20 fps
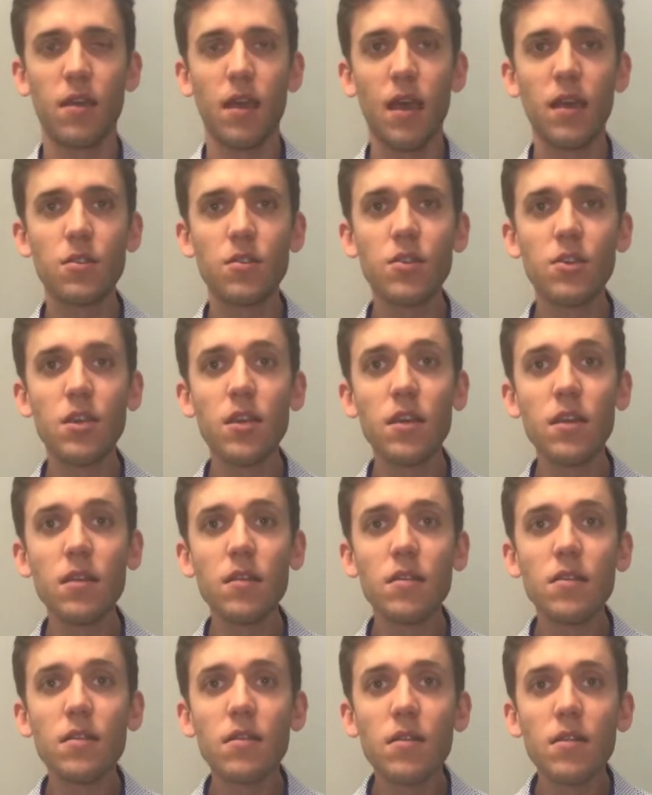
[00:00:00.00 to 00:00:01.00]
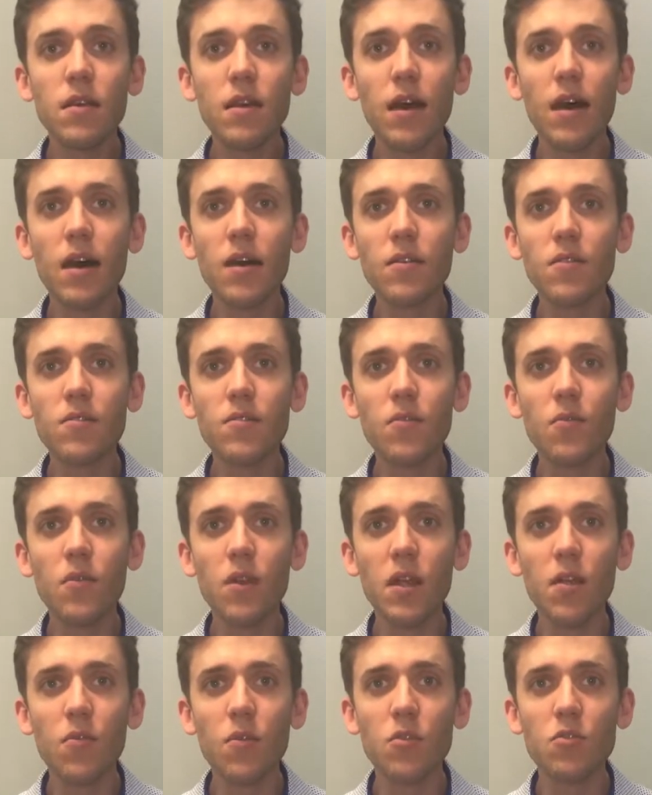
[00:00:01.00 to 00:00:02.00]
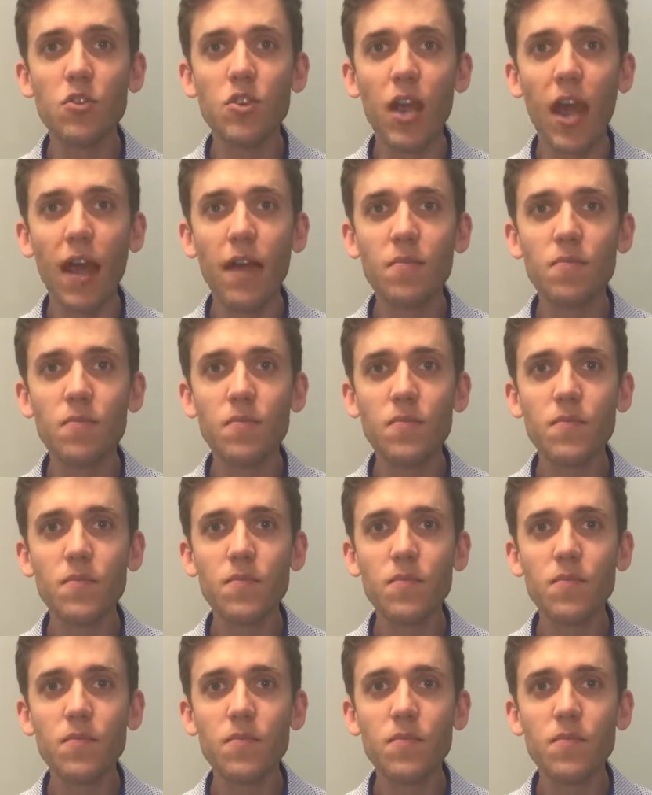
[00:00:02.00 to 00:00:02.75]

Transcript: that chin out on the railroad track.